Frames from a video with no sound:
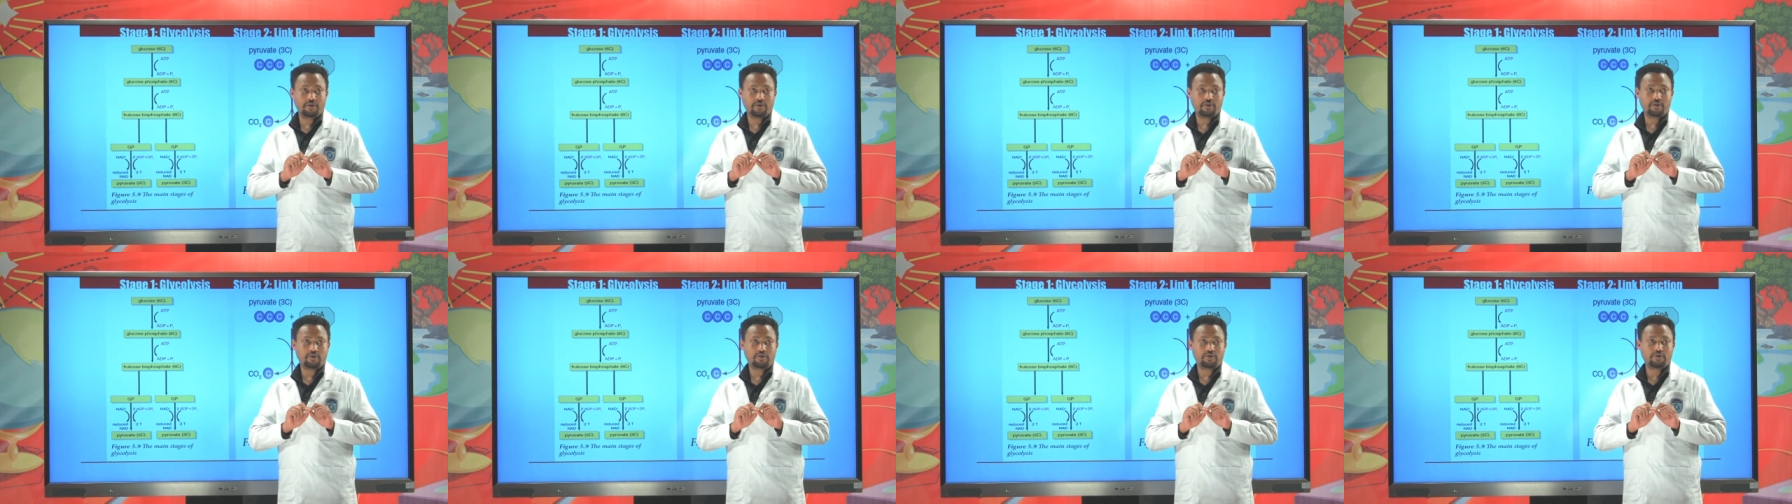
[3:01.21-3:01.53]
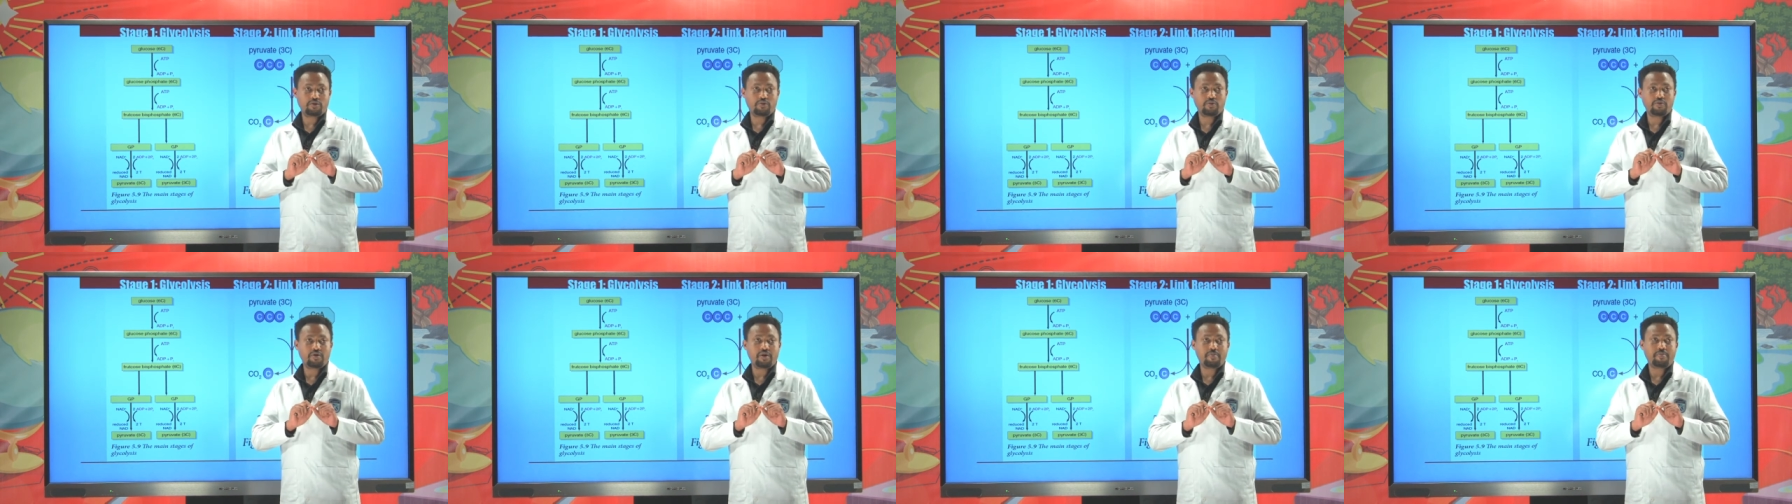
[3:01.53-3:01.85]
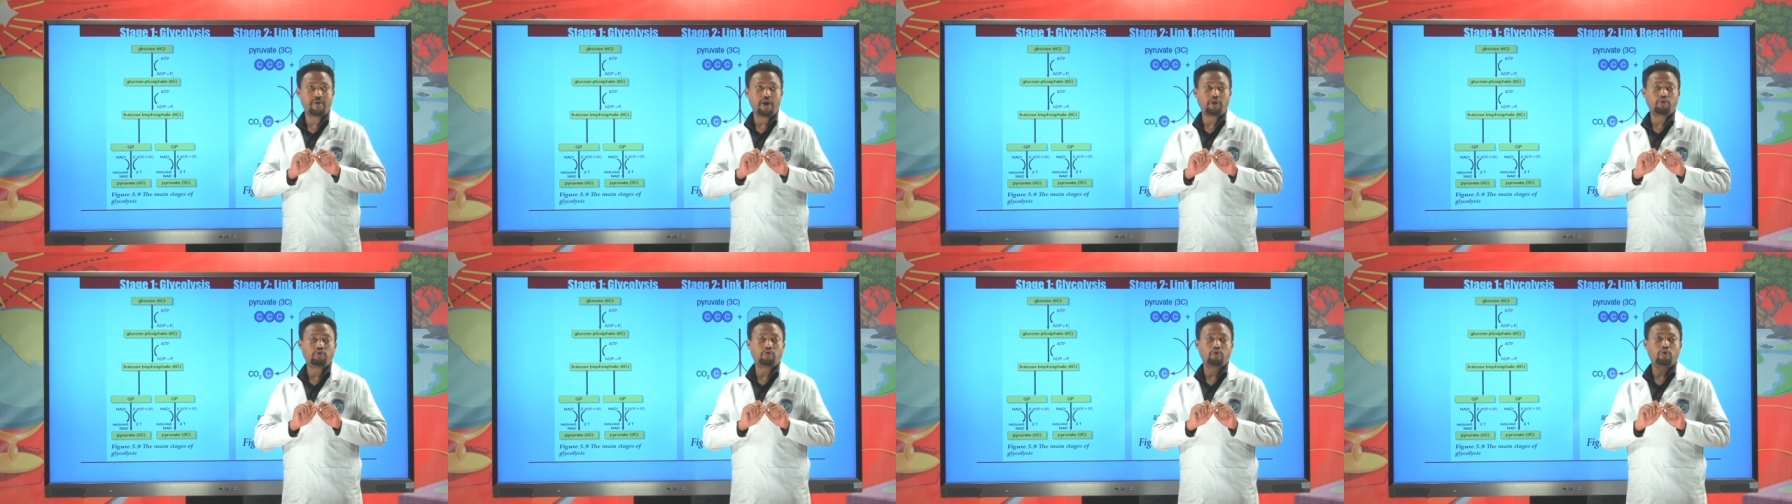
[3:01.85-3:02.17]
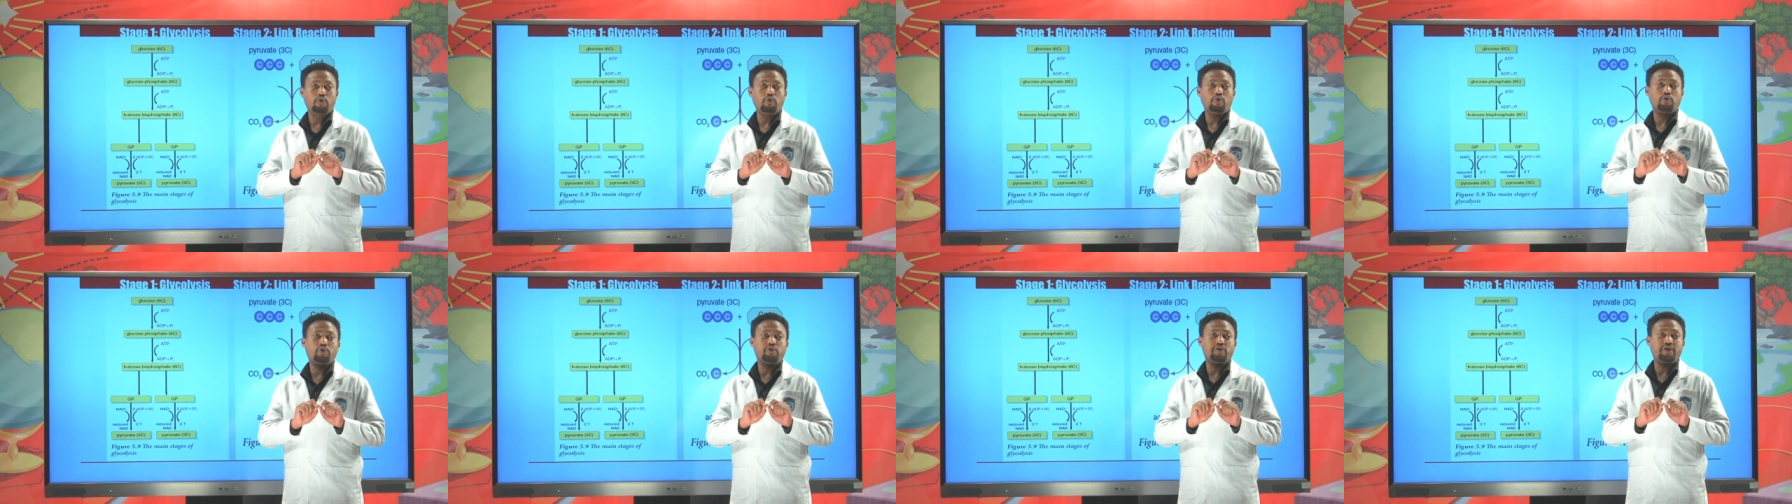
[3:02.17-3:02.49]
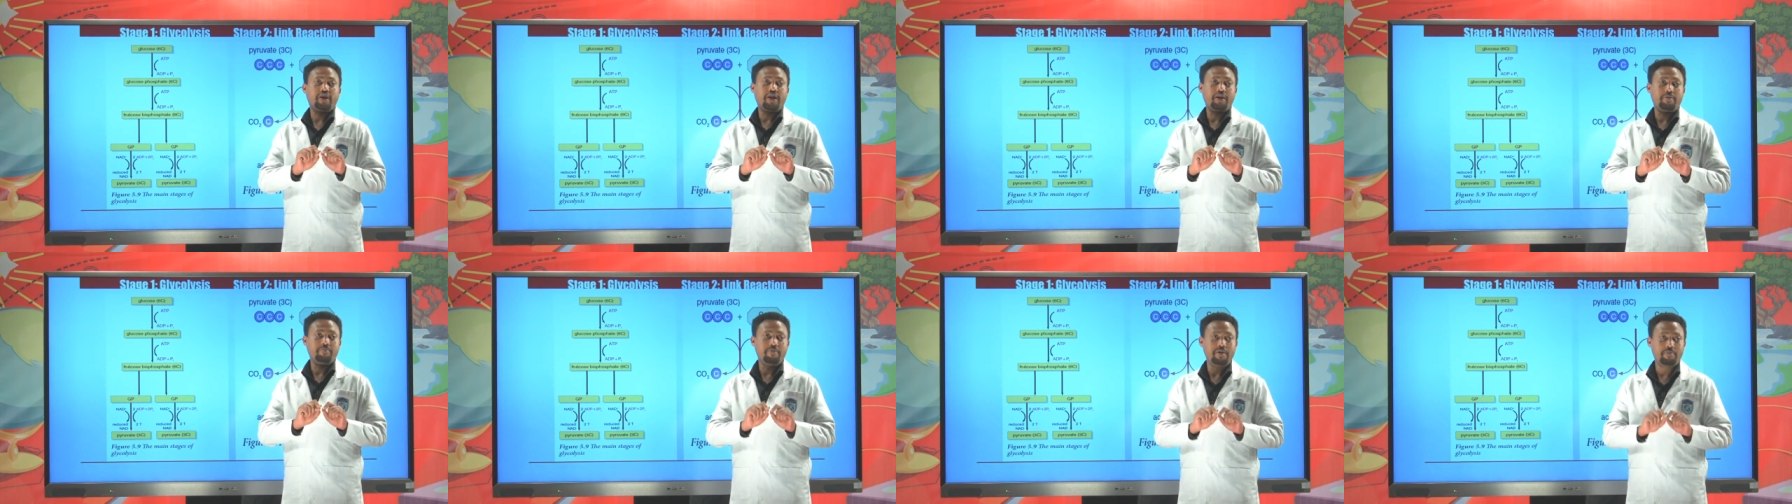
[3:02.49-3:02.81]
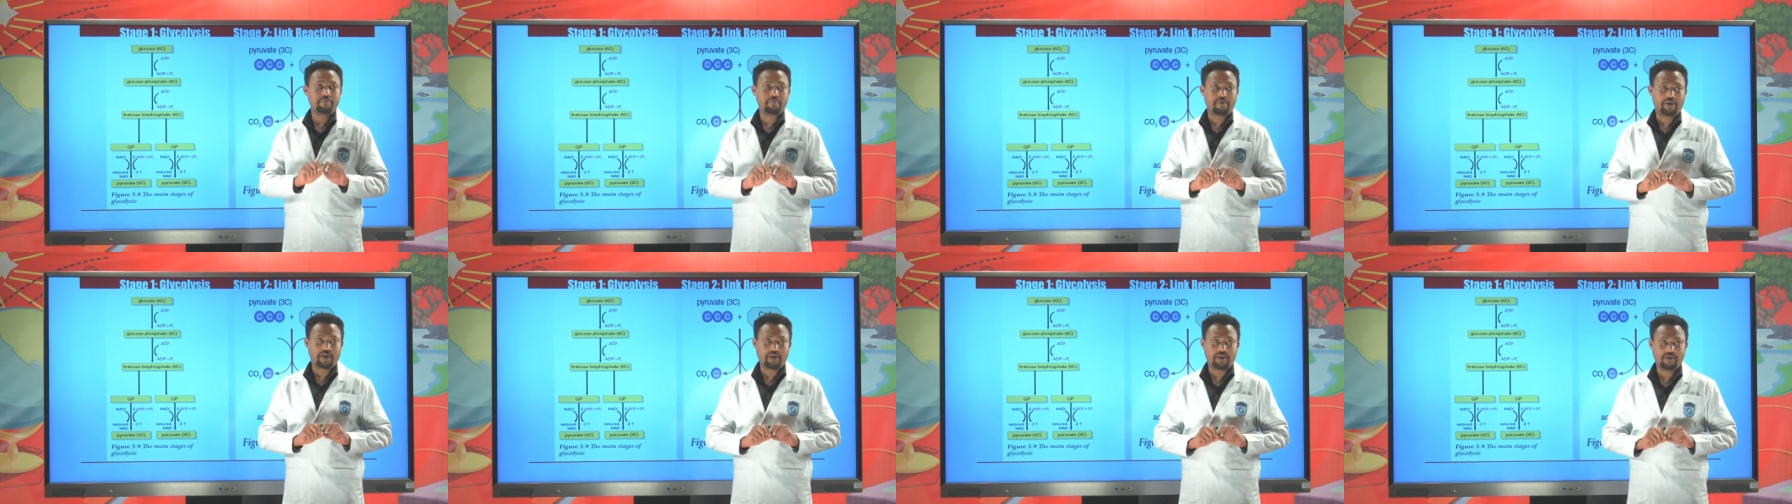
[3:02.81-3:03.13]
through the mitochondrial
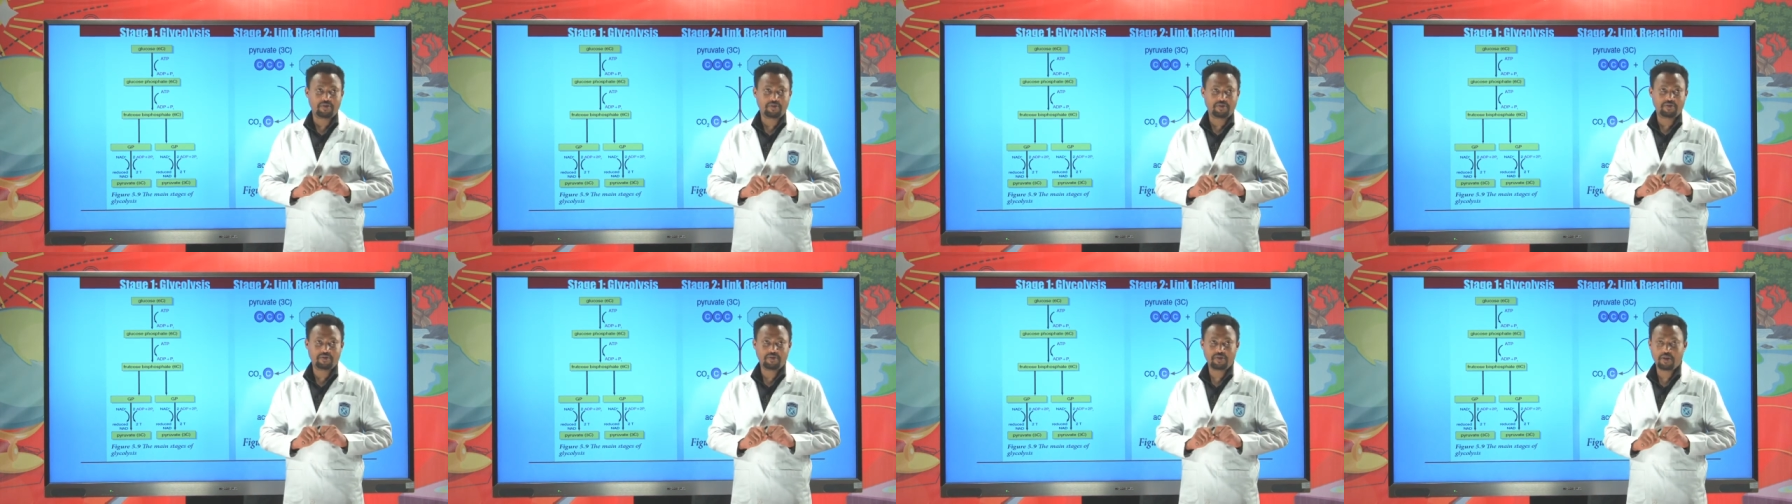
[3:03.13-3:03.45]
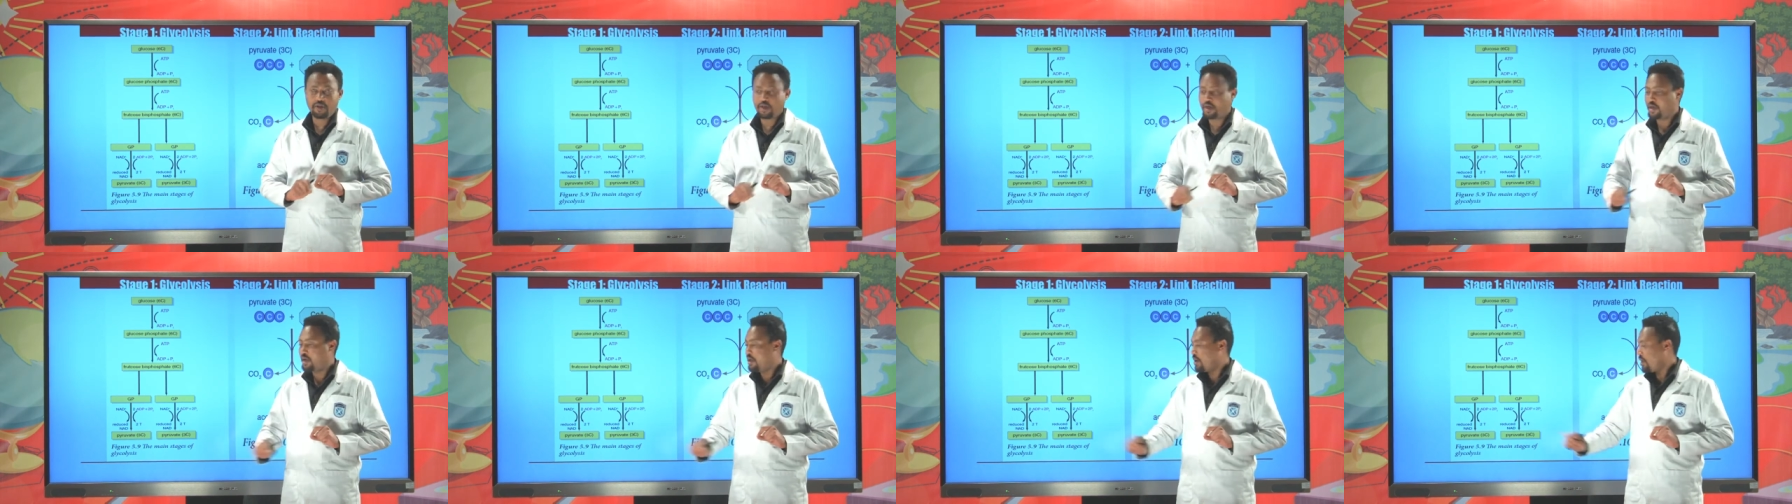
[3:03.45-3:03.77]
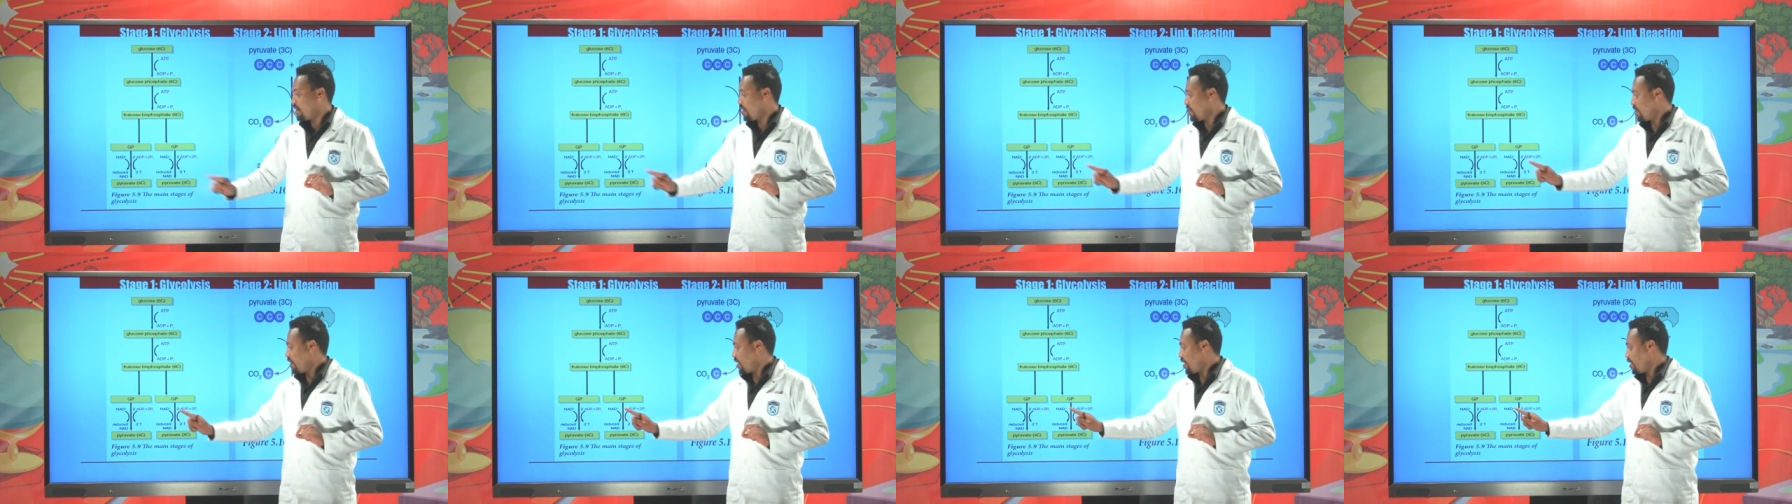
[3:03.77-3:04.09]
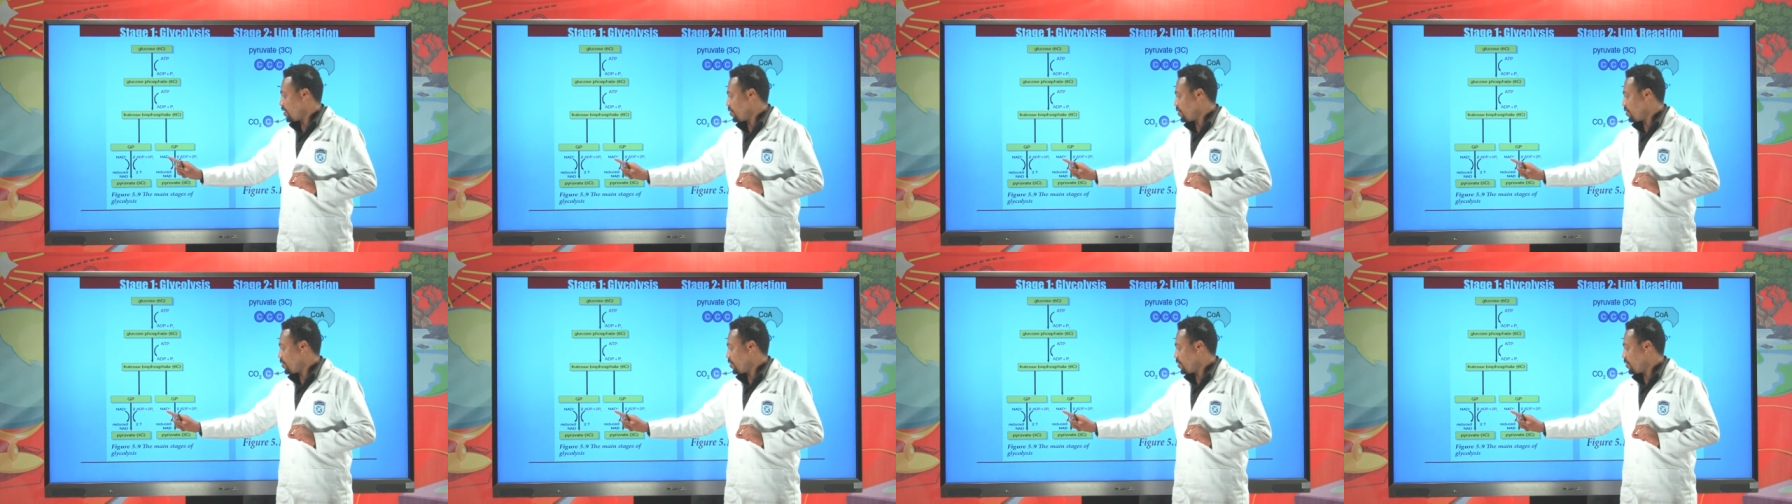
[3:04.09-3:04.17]
membrane that are